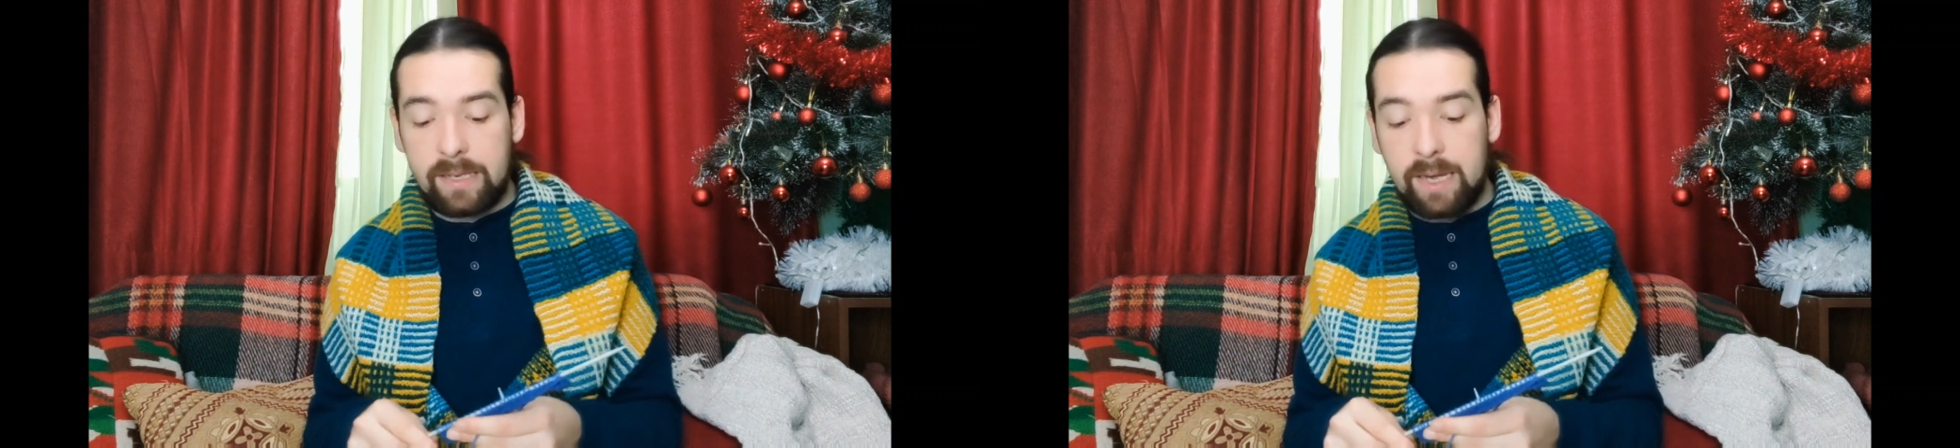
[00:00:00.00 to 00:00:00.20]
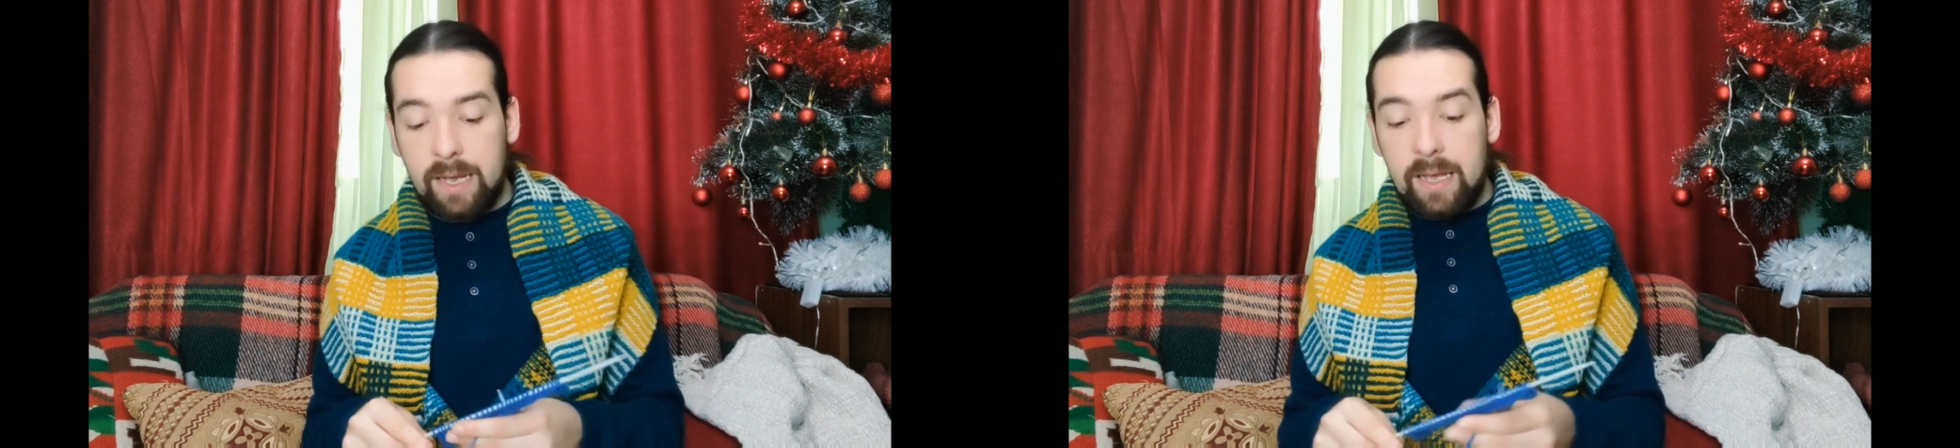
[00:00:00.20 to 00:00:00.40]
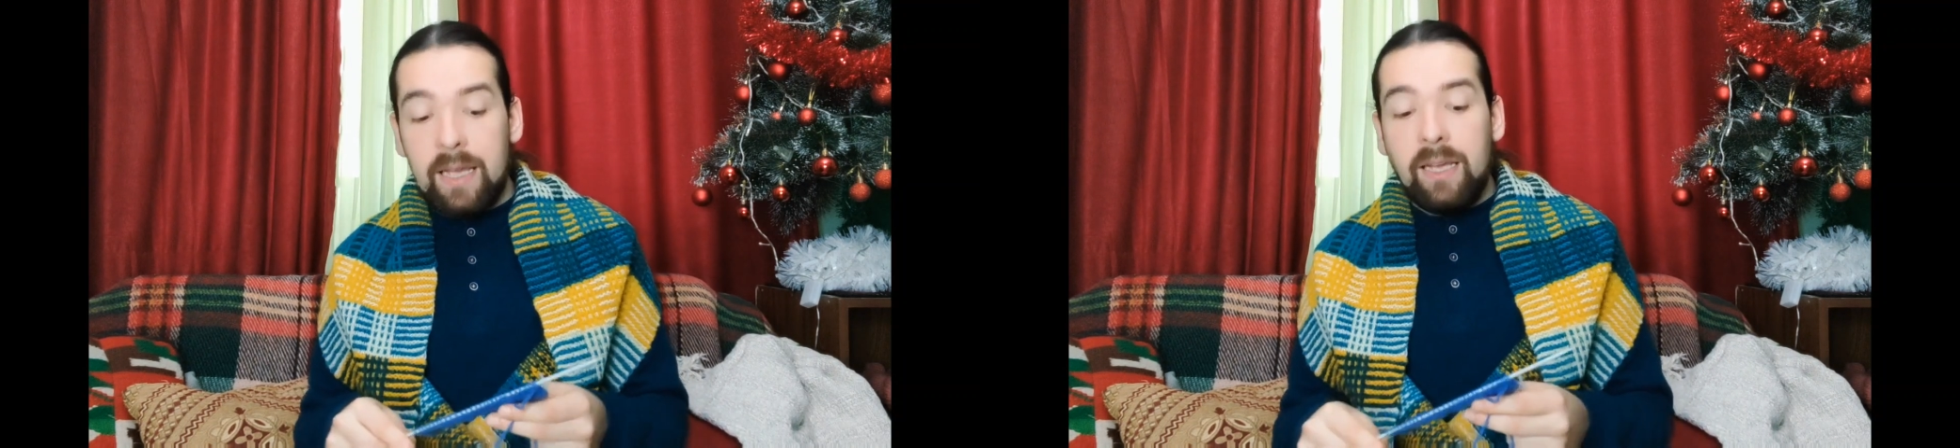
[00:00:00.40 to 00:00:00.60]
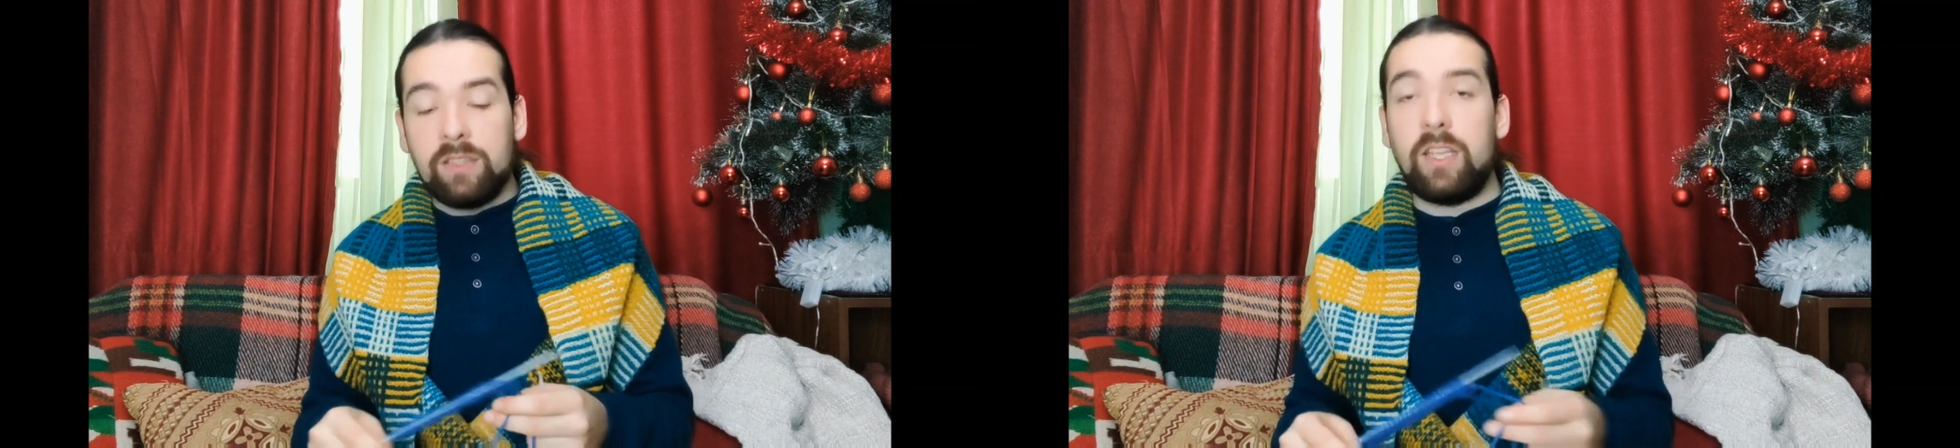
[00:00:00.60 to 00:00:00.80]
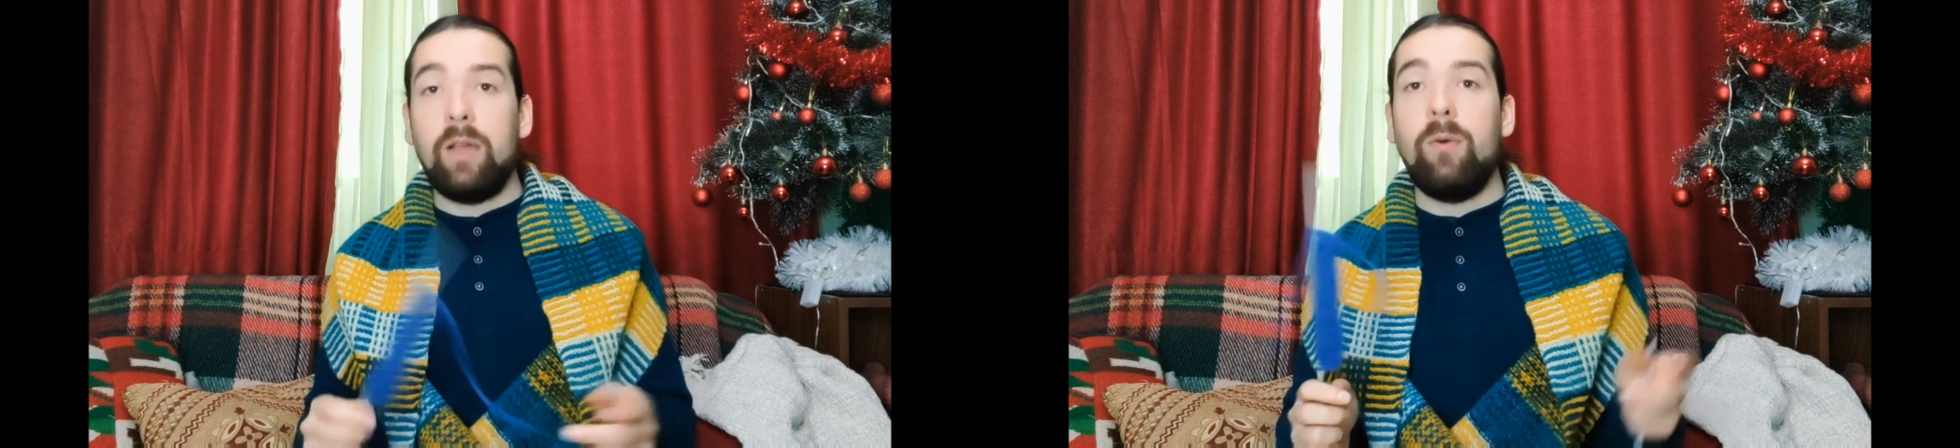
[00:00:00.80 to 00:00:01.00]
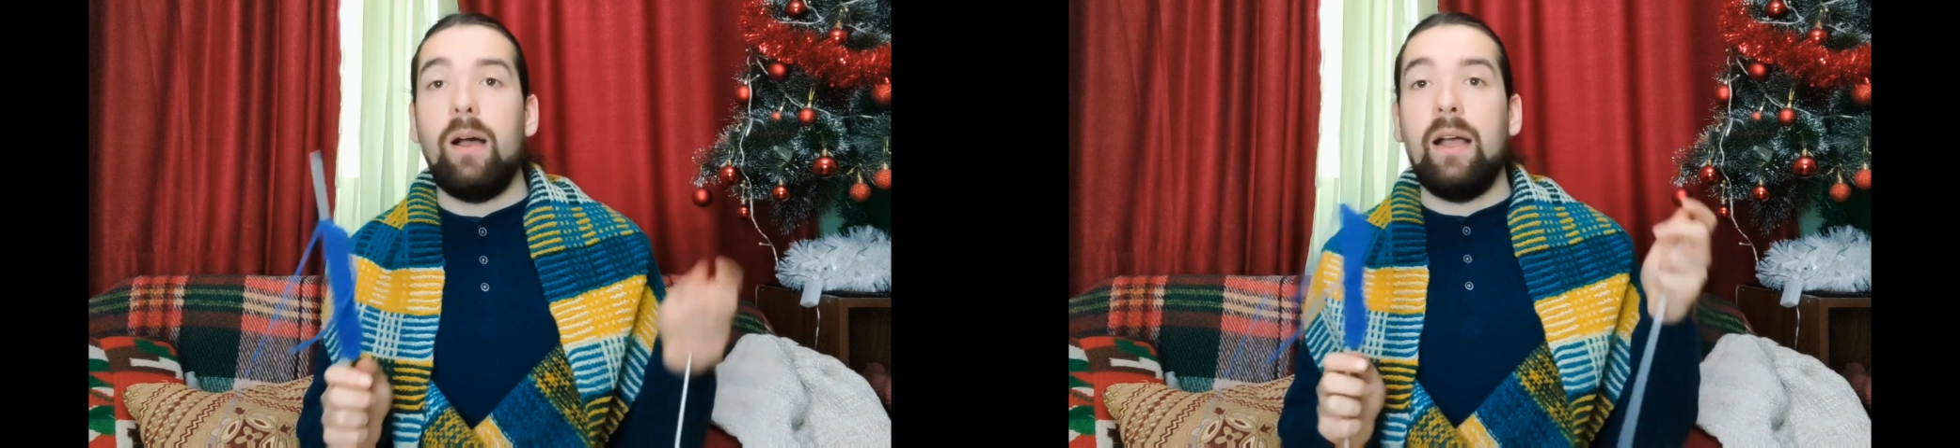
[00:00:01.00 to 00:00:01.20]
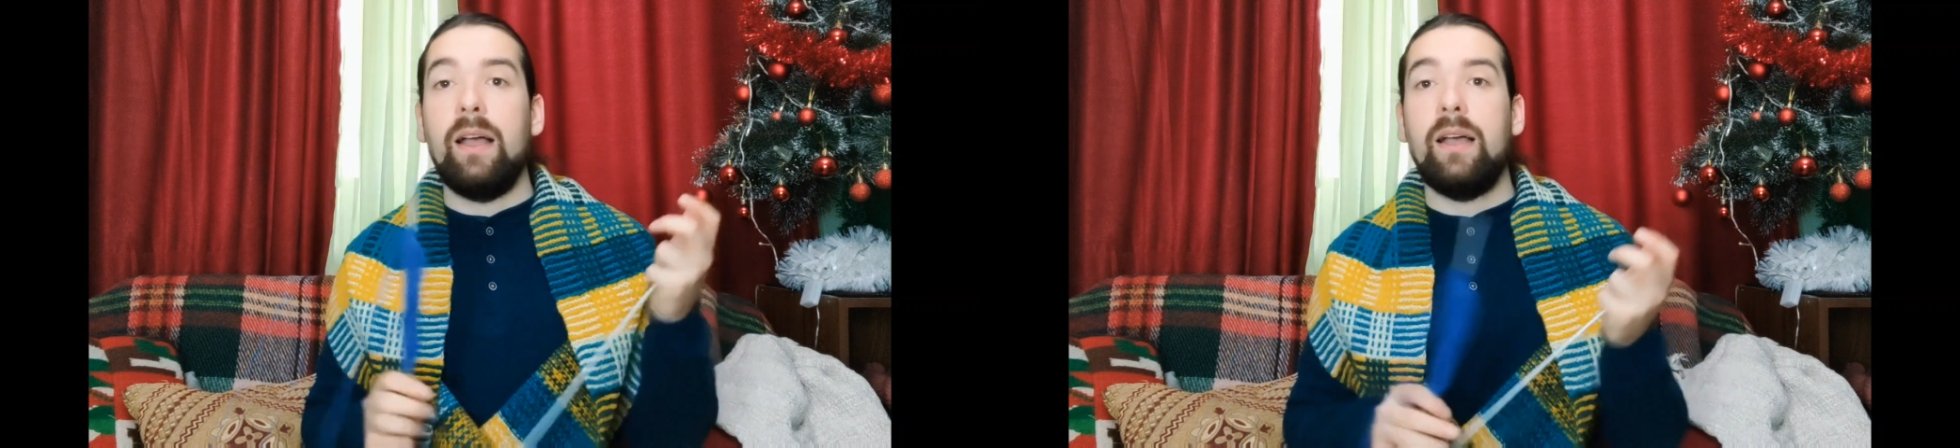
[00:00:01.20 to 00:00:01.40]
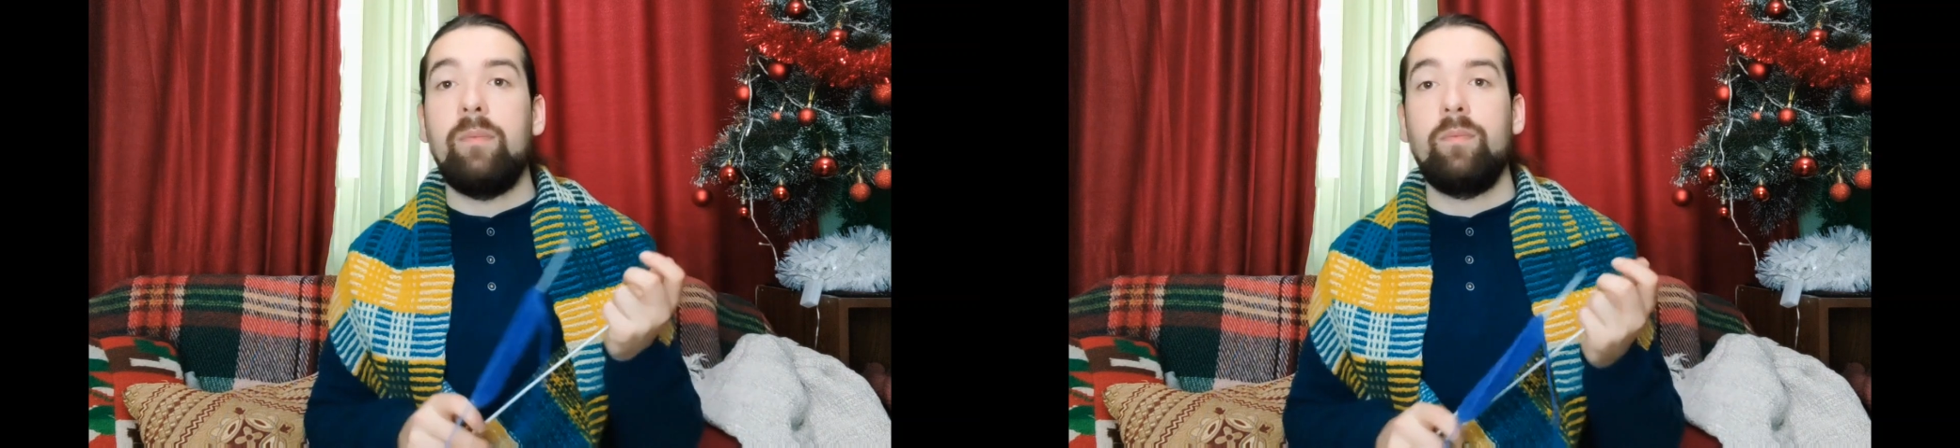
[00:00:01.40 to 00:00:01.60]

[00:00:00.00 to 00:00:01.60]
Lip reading: Right. So